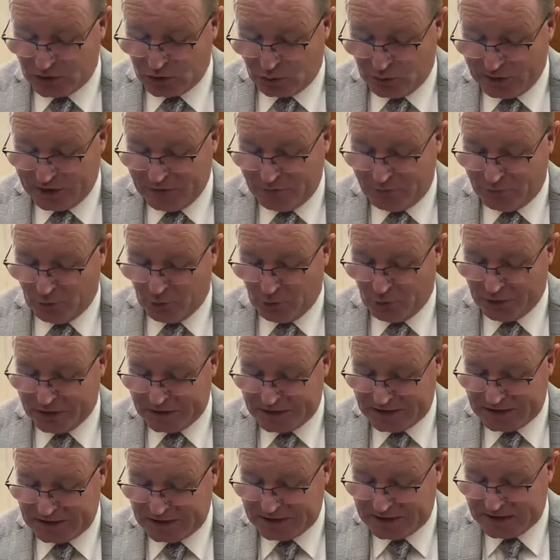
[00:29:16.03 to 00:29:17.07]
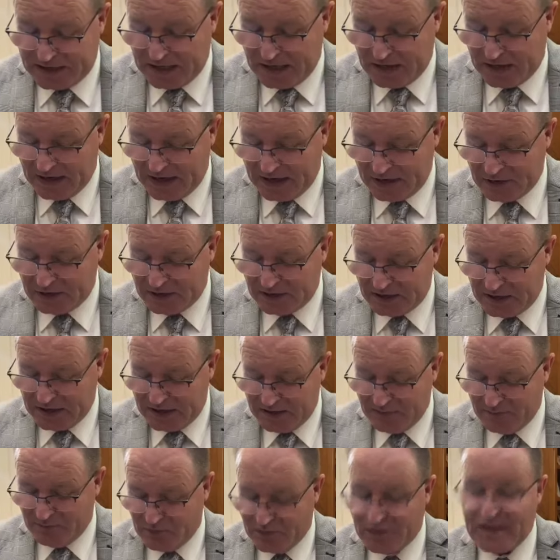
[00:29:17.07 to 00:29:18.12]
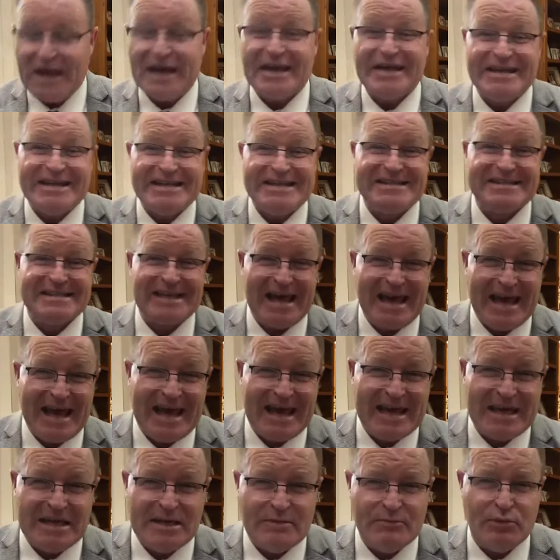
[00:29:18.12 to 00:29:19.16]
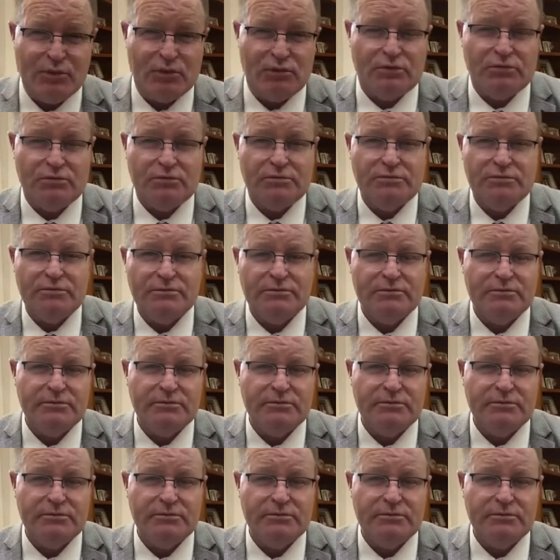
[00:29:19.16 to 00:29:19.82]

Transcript: number 24, it says, Now unto him that is able.